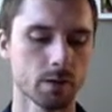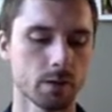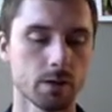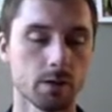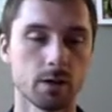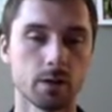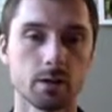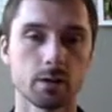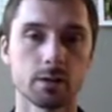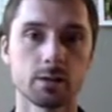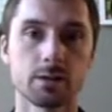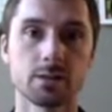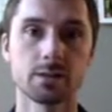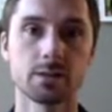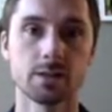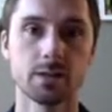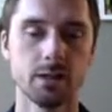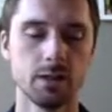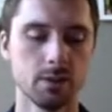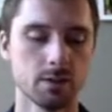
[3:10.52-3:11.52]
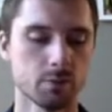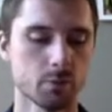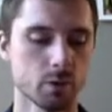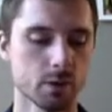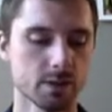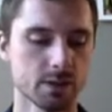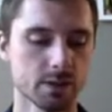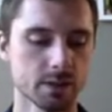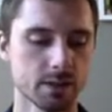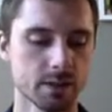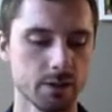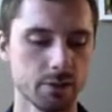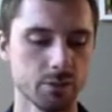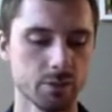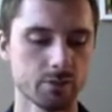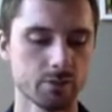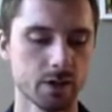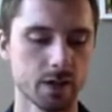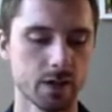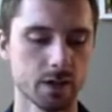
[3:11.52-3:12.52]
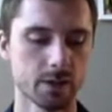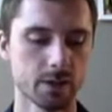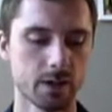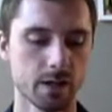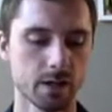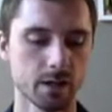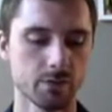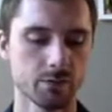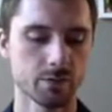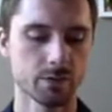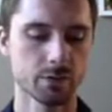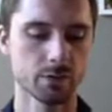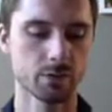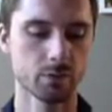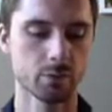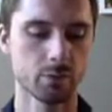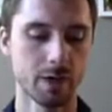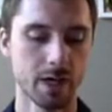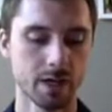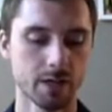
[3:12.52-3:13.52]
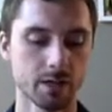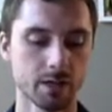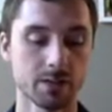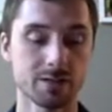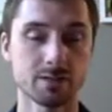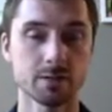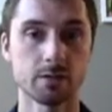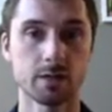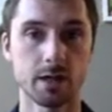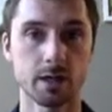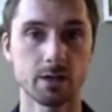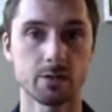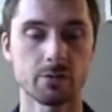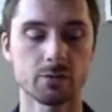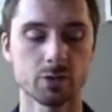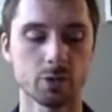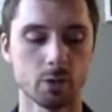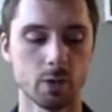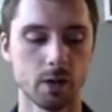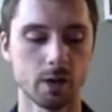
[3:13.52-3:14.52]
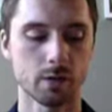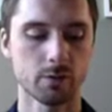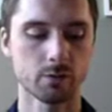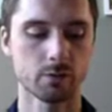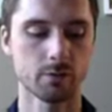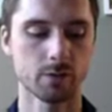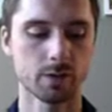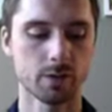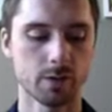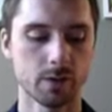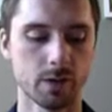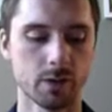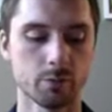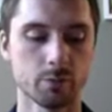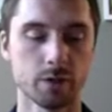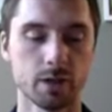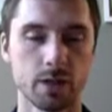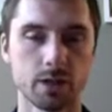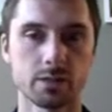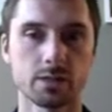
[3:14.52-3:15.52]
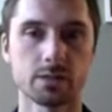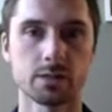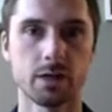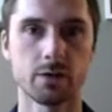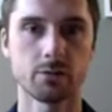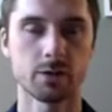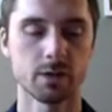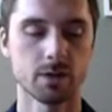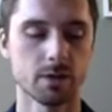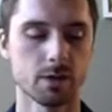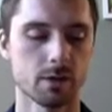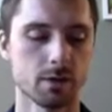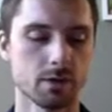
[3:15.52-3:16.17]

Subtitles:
On C, 1C, we've got -2 minus -12 plus 7.